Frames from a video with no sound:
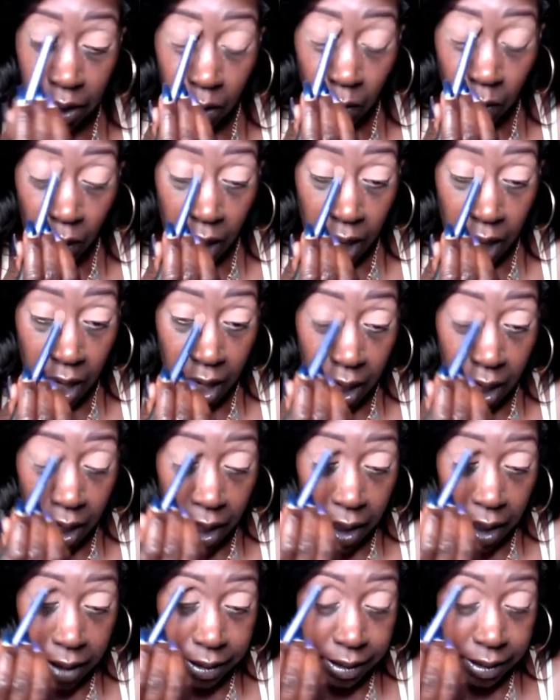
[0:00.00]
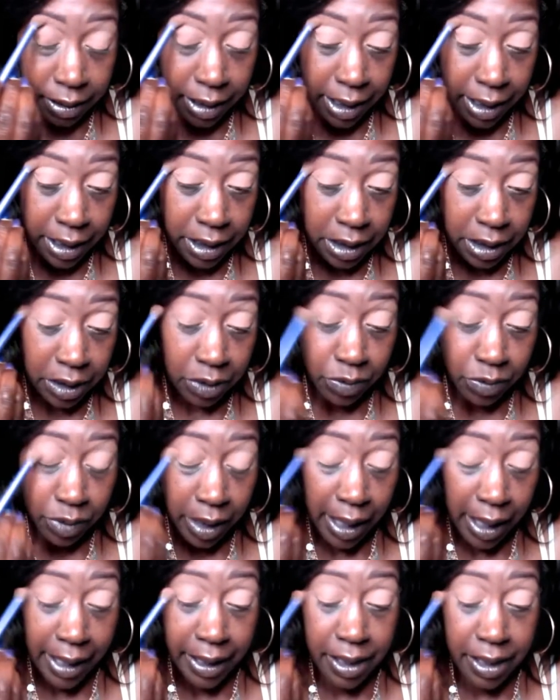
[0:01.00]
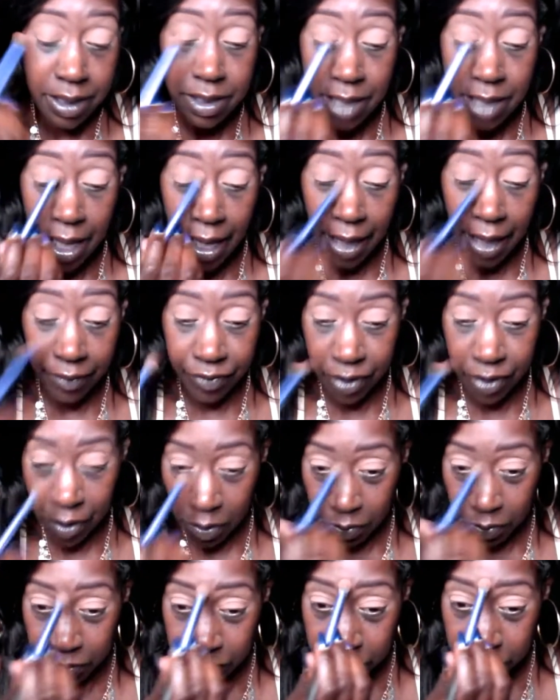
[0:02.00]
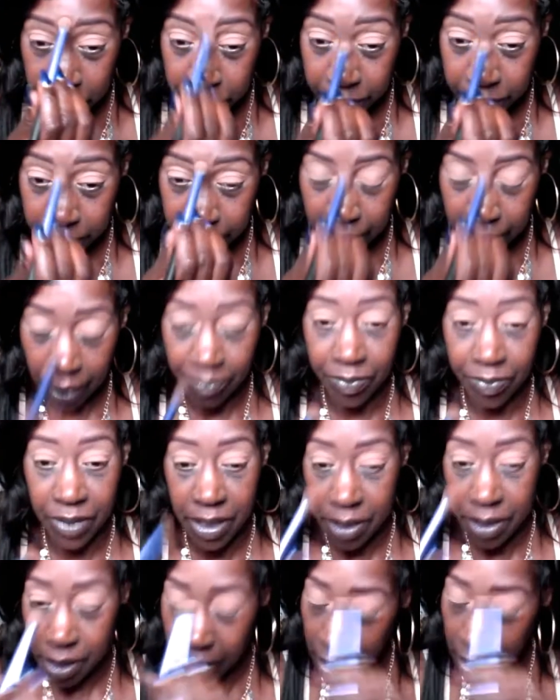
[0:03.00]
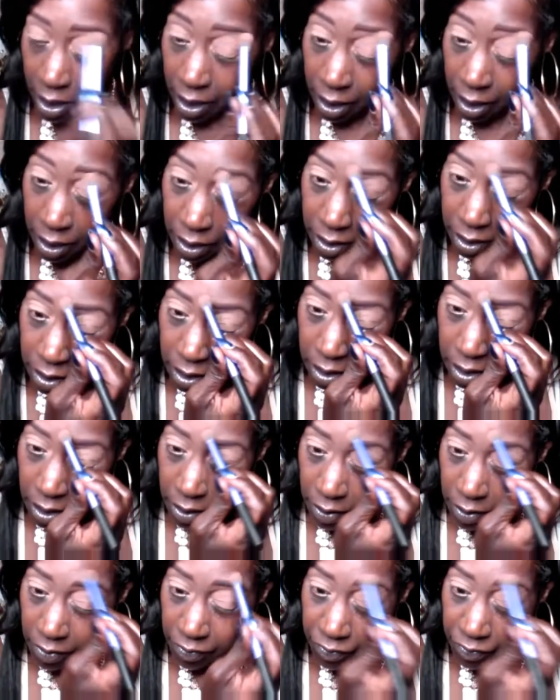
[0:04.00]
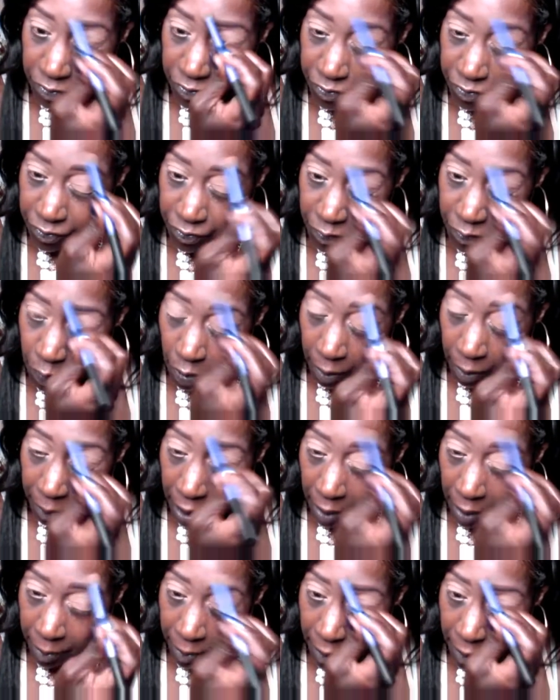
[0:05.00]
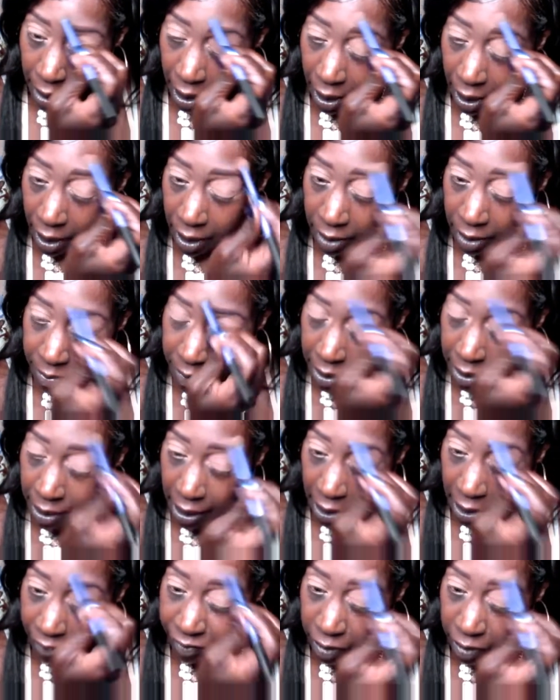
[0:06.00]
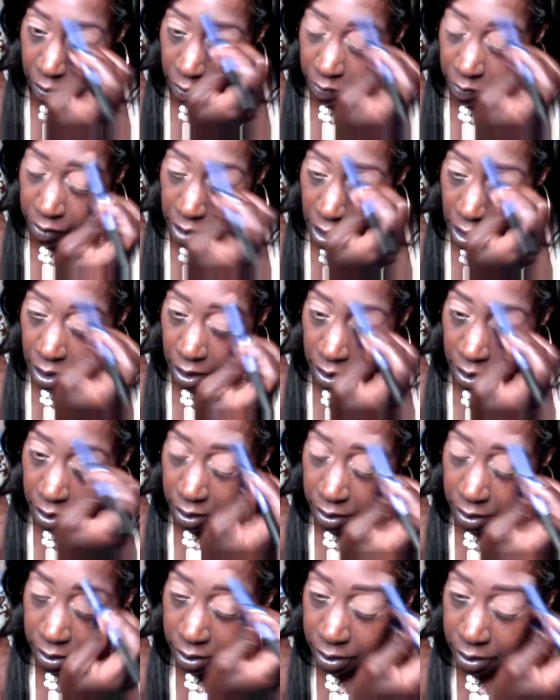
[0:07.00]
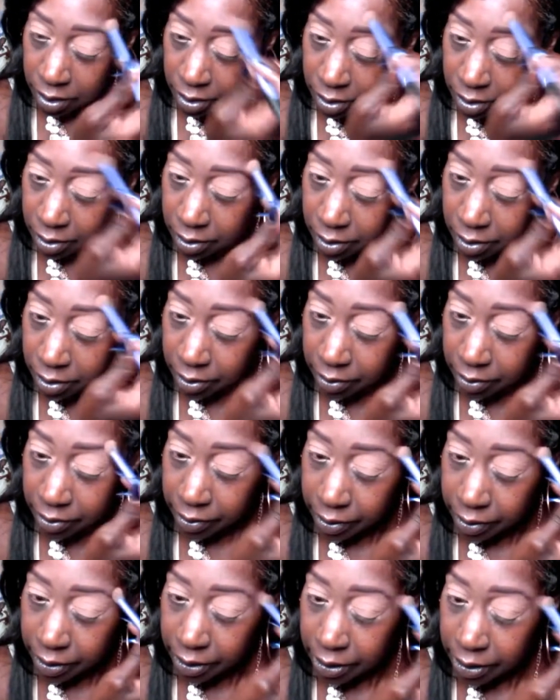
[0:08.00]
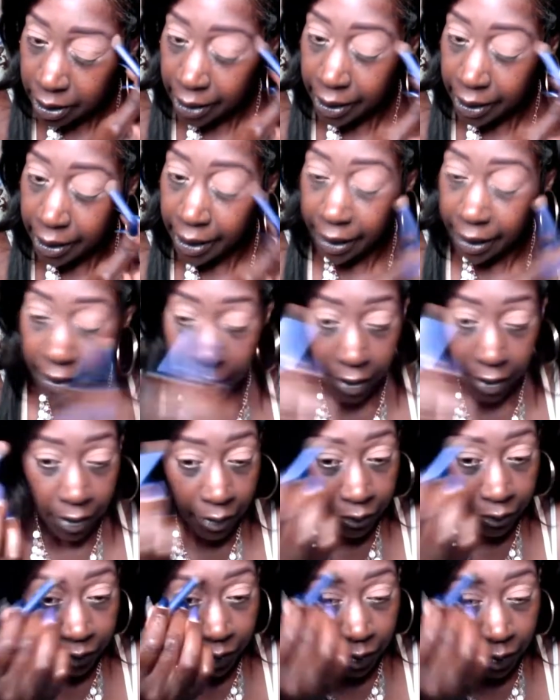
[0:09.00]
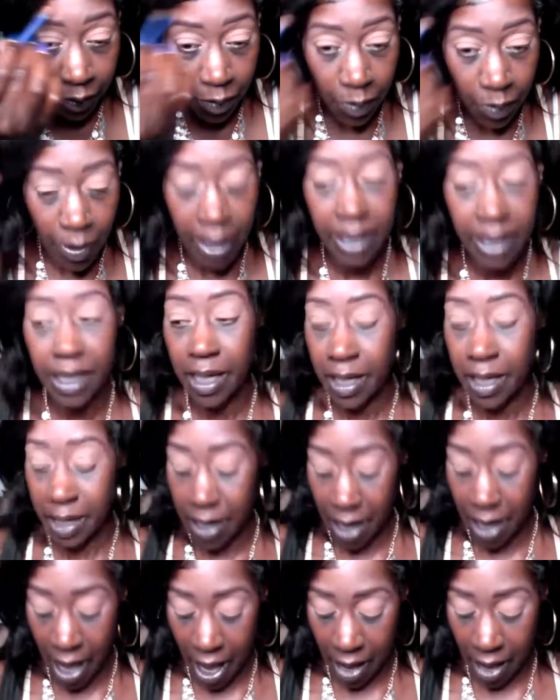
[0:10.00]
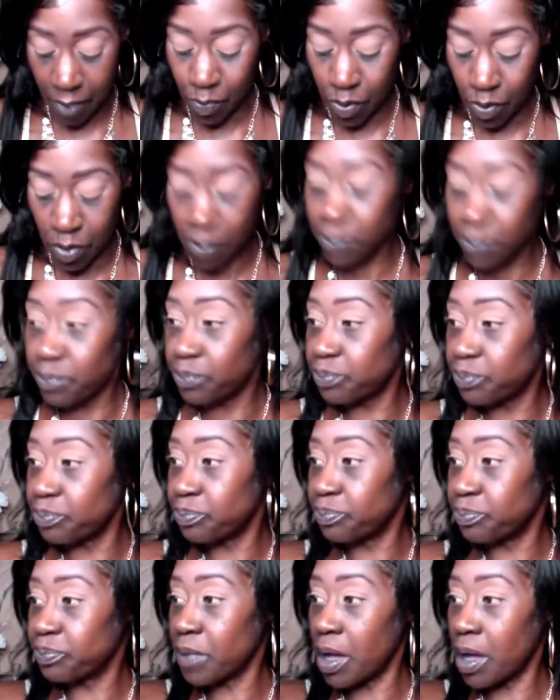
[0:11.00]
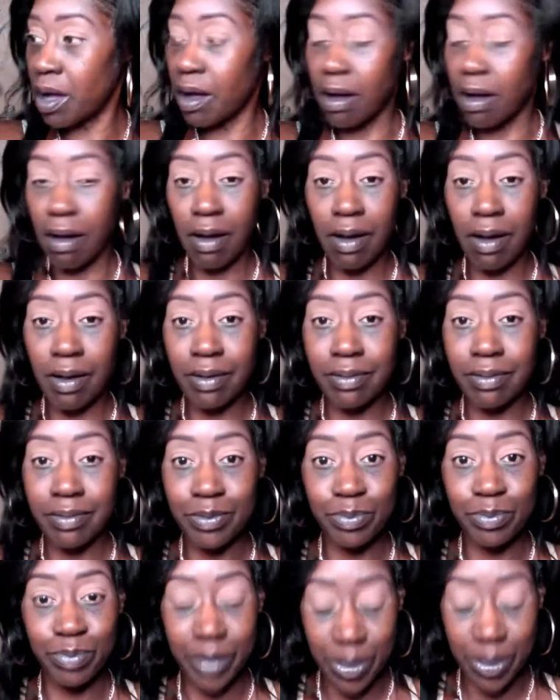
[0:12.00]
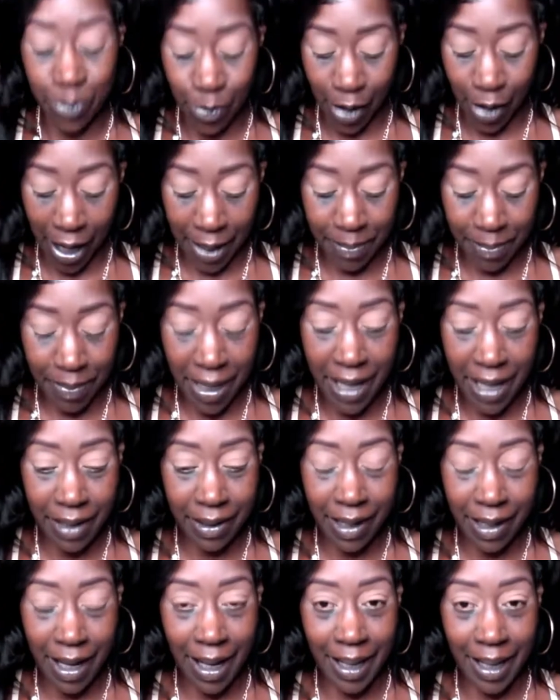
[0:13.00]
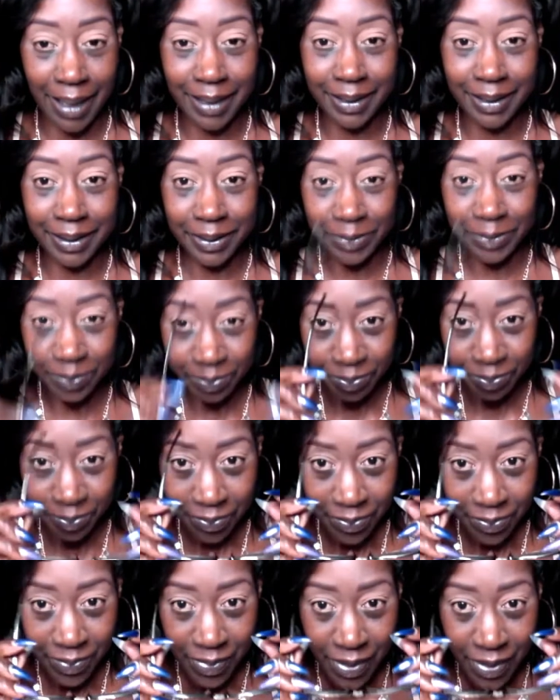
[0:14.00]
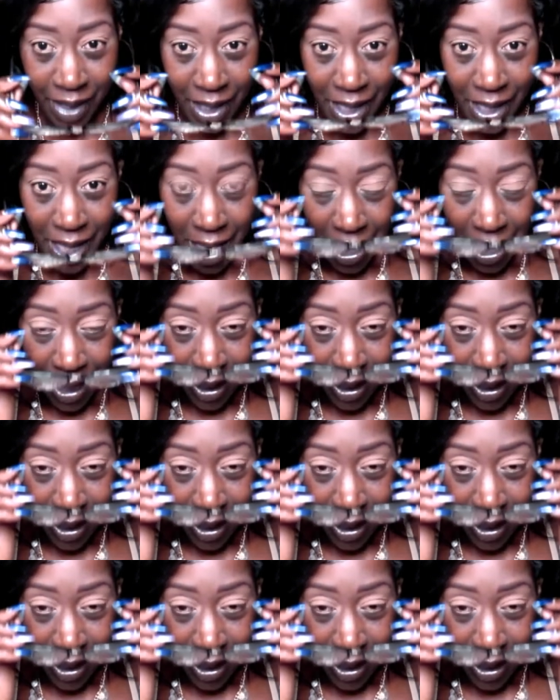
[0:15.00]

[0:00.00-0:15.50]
So uh, stay tuned, ladies. I have to go do something. Uh, for my mom. I have to go uh, take care of her real quick, and I will uh, be right back, guys.